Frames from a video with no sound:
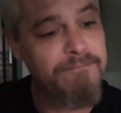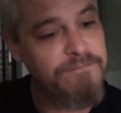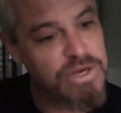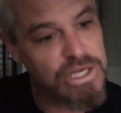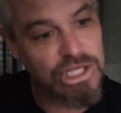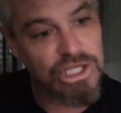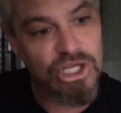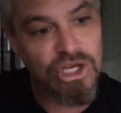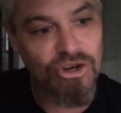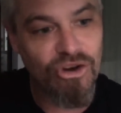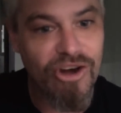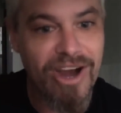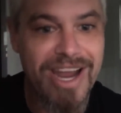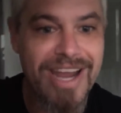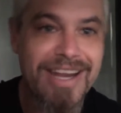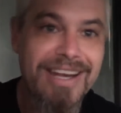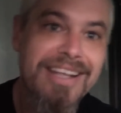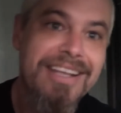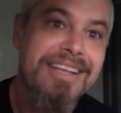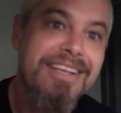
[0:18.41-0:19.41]
I'm feeling
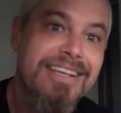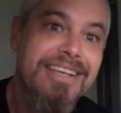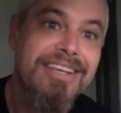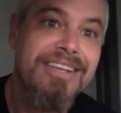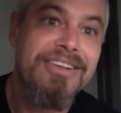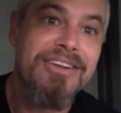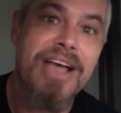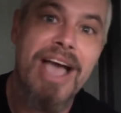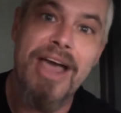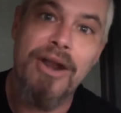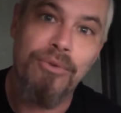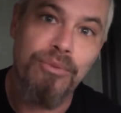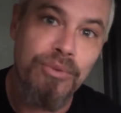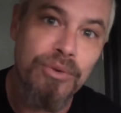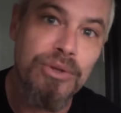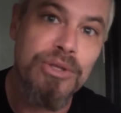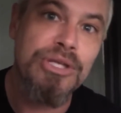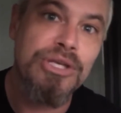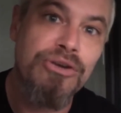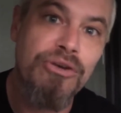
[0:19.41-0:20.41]
great. You know, I had a
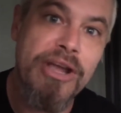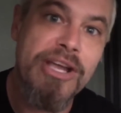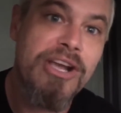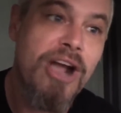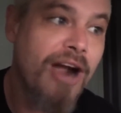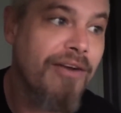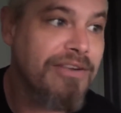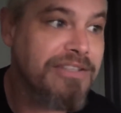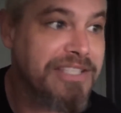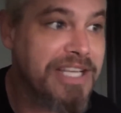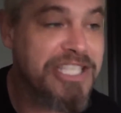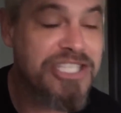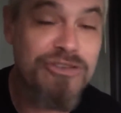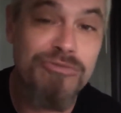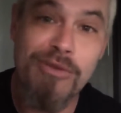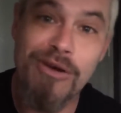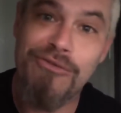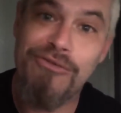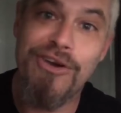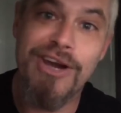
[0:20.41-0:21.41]
really great
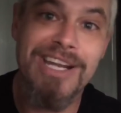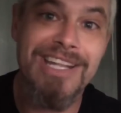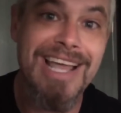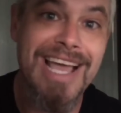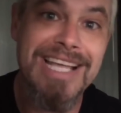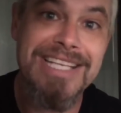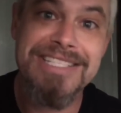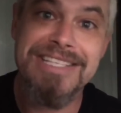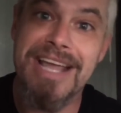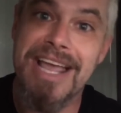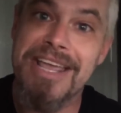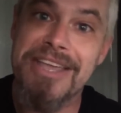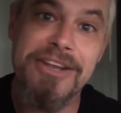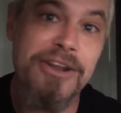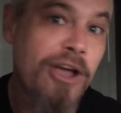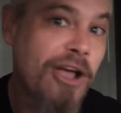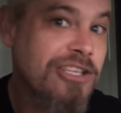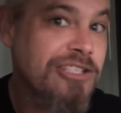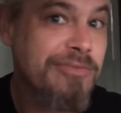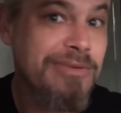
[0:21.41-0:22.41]
conversation with my friend last night.
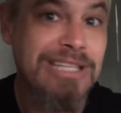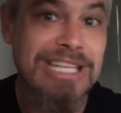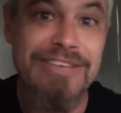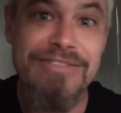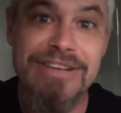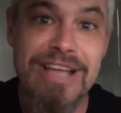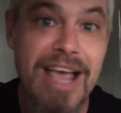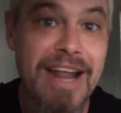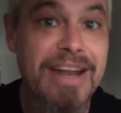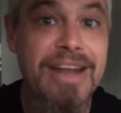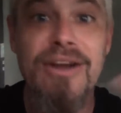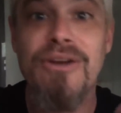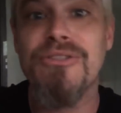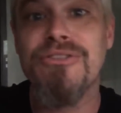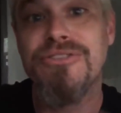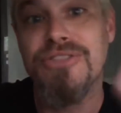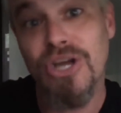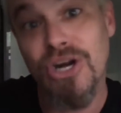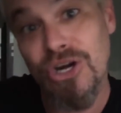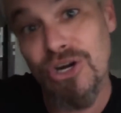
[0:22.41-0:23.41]
You know, she'll be leaving out of here
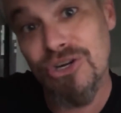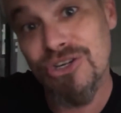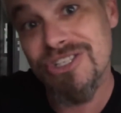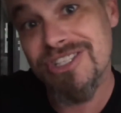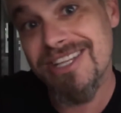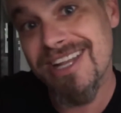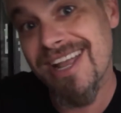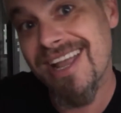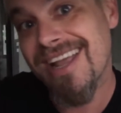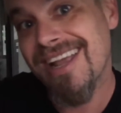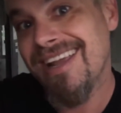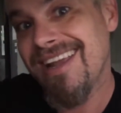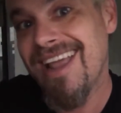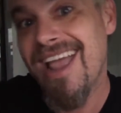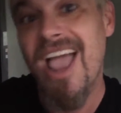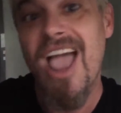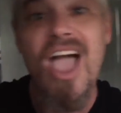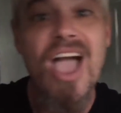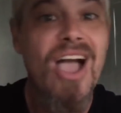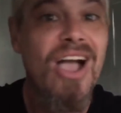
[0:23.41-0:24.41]

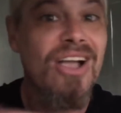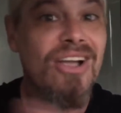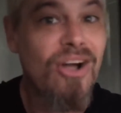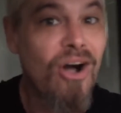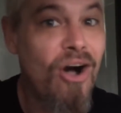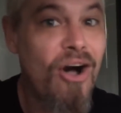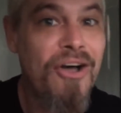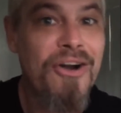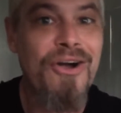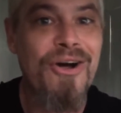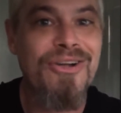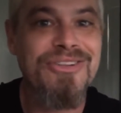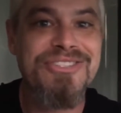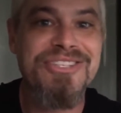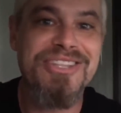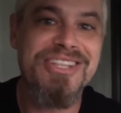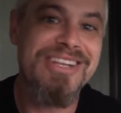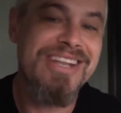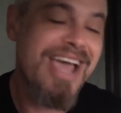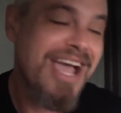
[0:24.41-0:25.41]
Thursday, going on
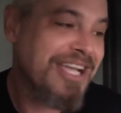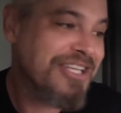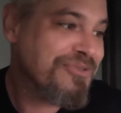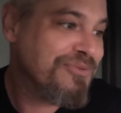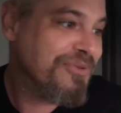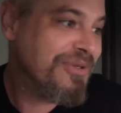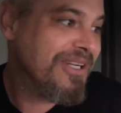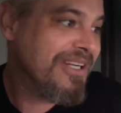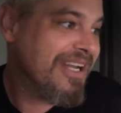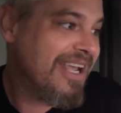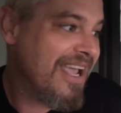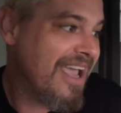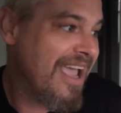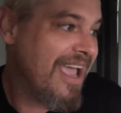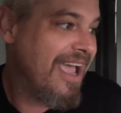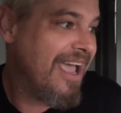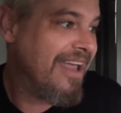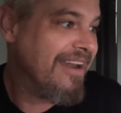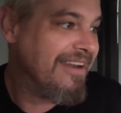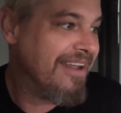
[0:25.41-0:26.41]
to the next one.
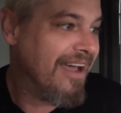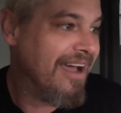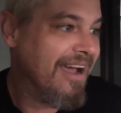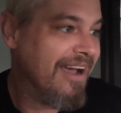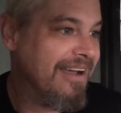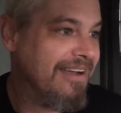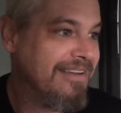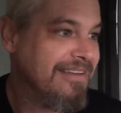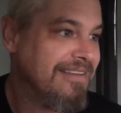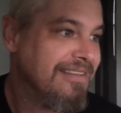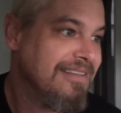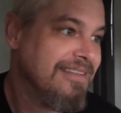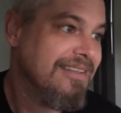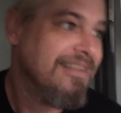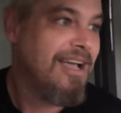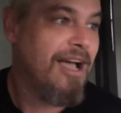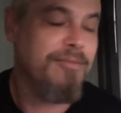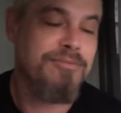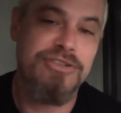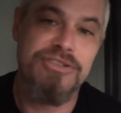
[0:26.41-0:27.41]
And
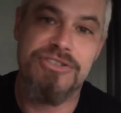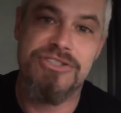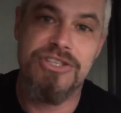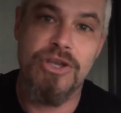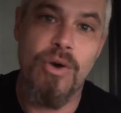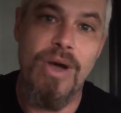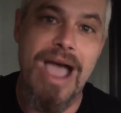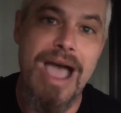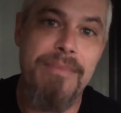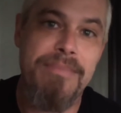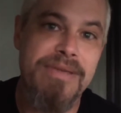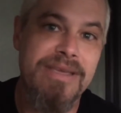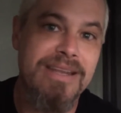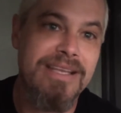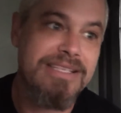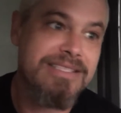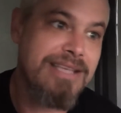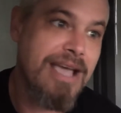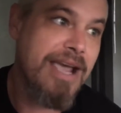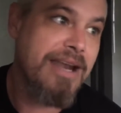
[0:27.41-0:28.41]
I'm just so happy
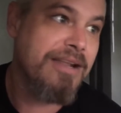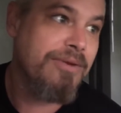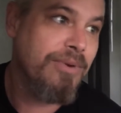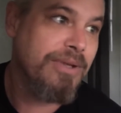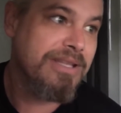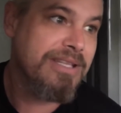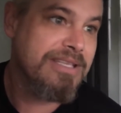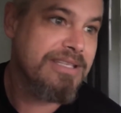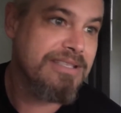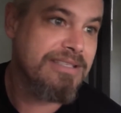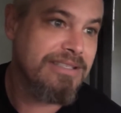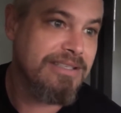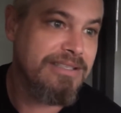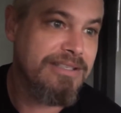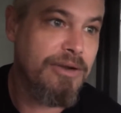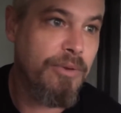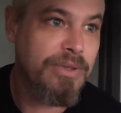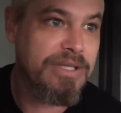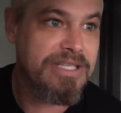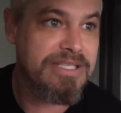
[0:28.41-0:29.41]
and excited with this,
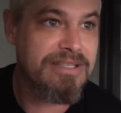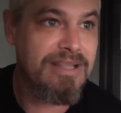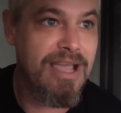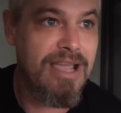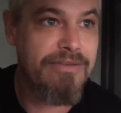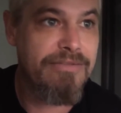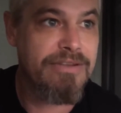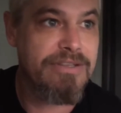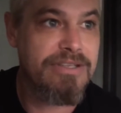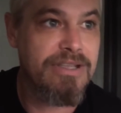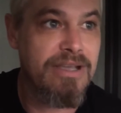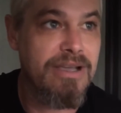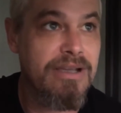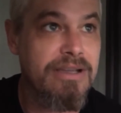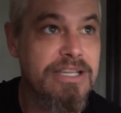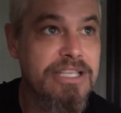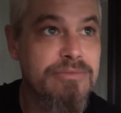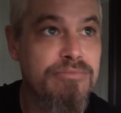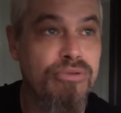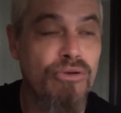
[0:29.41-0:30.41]
you know, what this life
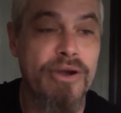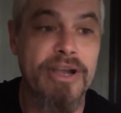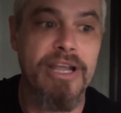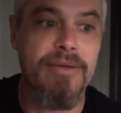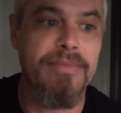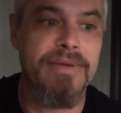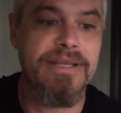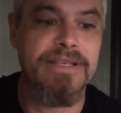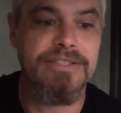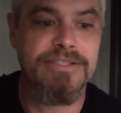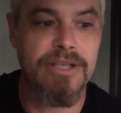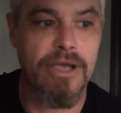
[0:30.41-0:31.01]
is bringing me.